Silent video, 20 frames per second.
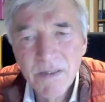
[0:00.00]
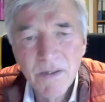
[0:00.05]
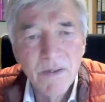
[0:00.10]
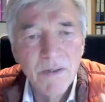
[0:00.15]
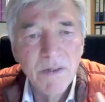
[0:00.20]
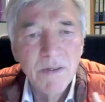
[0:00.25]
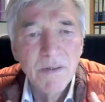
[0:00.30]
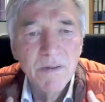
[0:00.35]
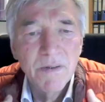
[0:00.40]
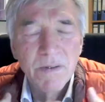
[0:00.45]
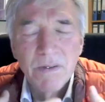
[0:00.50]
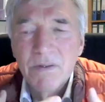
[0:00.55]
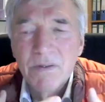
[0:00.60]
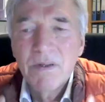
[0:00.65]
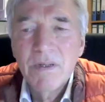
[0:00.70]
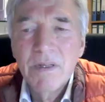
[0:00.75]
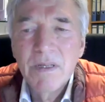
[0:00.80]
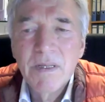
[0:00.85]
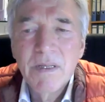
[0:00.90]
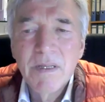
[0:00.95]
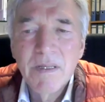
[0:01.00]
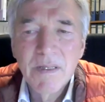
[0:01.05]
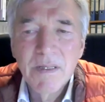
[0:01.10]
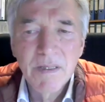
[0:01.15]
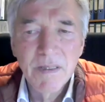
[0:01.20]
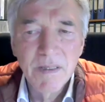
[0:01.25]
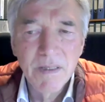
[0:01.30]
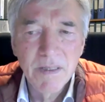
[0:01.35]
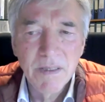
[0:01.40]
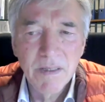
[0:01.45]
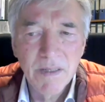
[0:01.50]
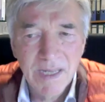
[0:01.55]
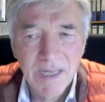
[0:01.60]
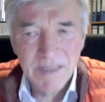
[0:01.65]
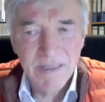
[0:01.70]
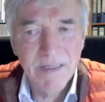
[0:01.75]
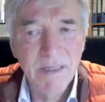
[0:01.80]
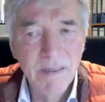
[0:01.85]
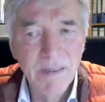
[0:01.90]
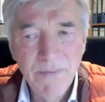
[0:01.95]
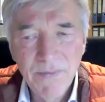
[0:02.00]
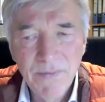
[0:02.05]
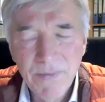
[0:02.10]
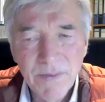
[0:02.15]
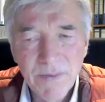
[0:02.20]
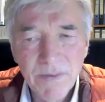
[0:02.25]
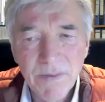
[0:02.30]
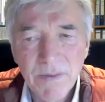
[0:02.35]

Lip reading: or you get stiff.